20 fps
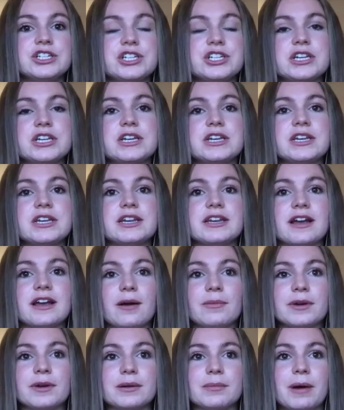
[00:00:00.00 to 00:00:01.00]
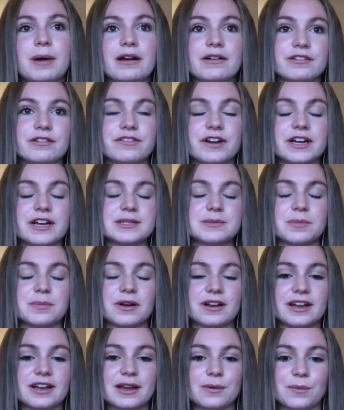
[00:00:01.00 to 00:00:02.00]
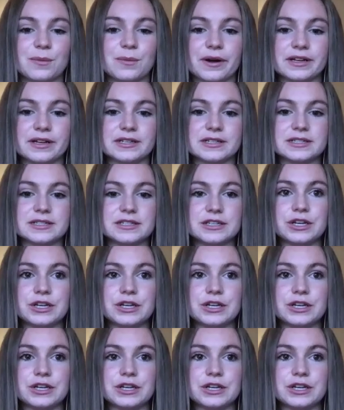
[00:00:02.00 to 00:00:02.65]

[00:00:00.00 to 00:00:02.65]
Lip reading: I'm going to paraphrase, but it was,